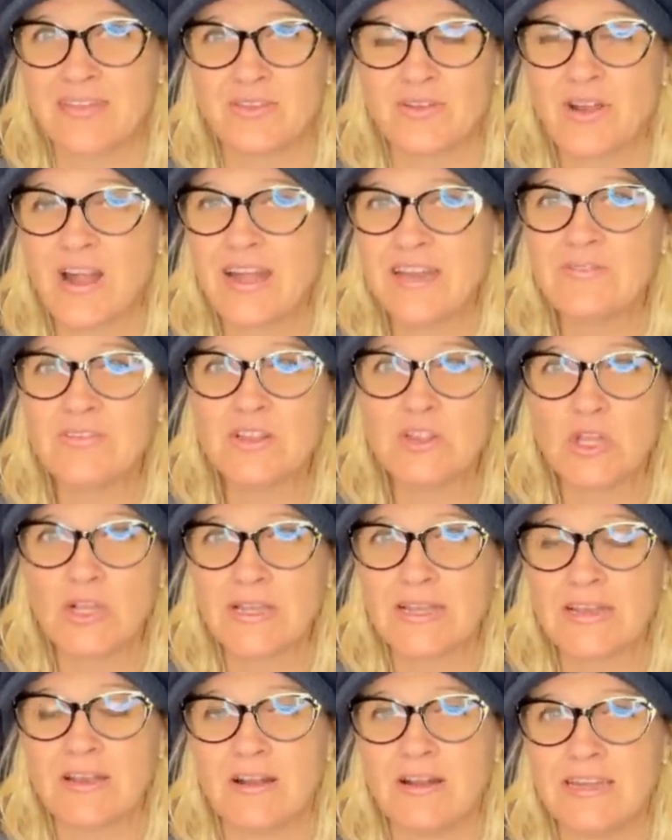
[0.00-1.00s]
They're not even
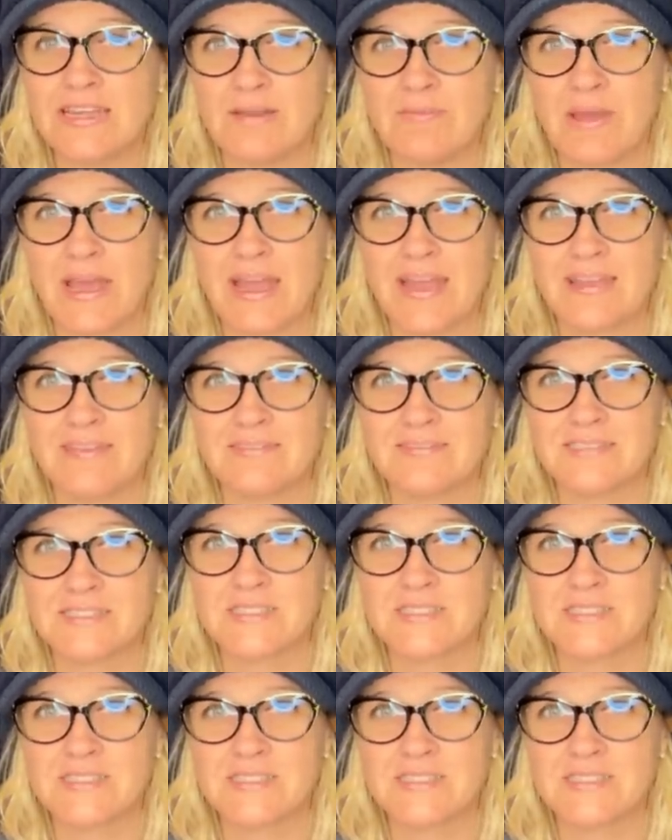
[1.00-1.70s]
looking on eBay.